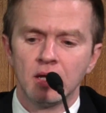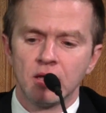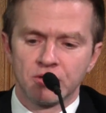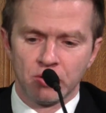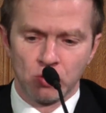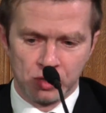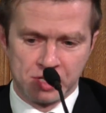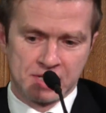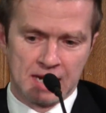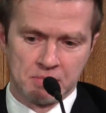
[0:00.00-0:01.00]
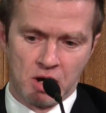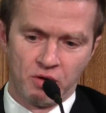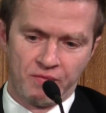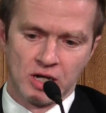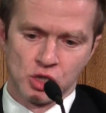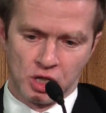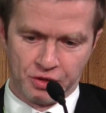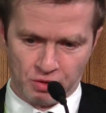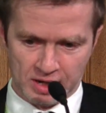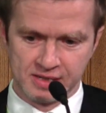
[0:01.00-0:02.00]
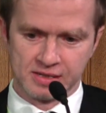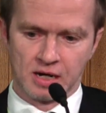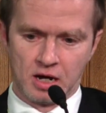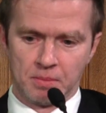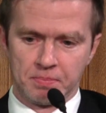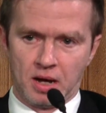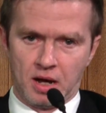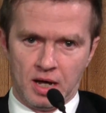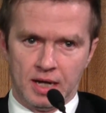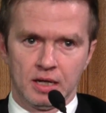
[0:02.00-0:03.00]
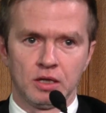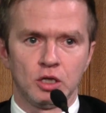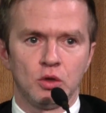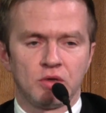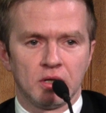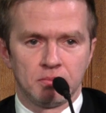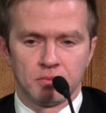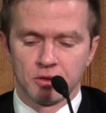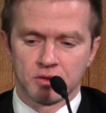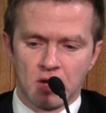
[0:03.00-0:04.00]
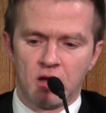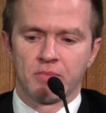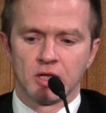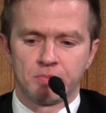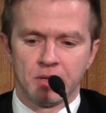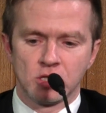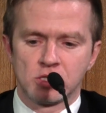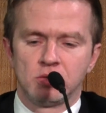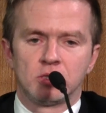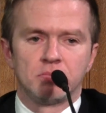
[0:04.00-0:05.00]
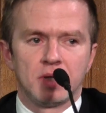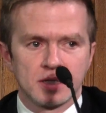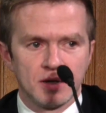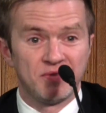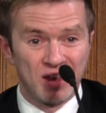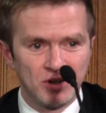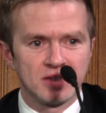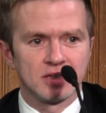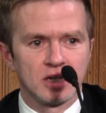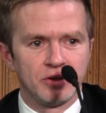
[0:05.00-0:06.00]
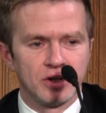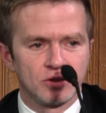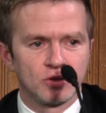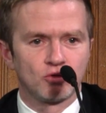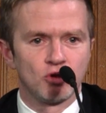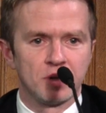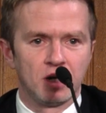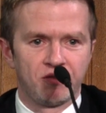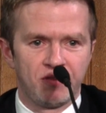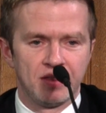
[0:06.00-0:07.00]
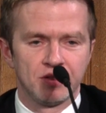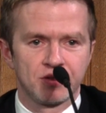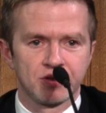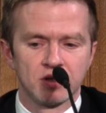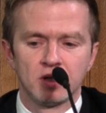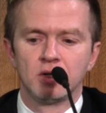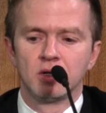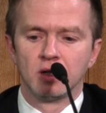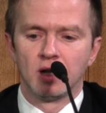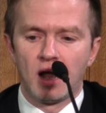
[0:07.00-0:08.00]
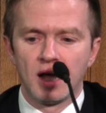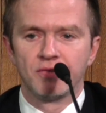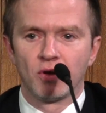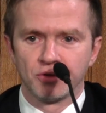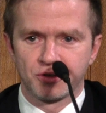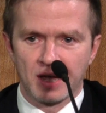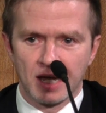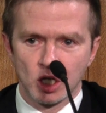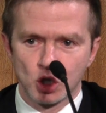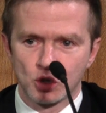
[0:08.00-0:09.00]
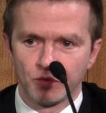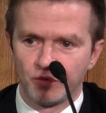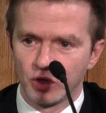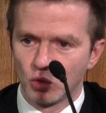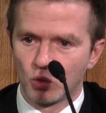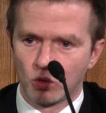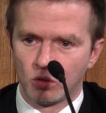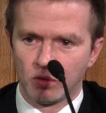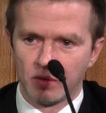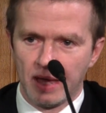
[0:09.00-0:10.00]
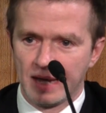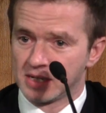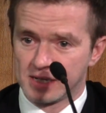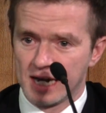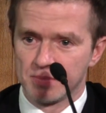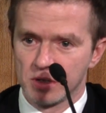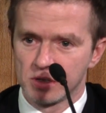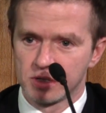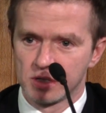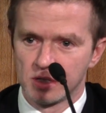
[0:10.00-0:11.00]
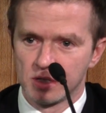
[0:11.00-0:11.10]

So in order to take my revenge, I thought I'd start by using the start of my speech to commit a very serious criminal offence live on stage for your entertainment.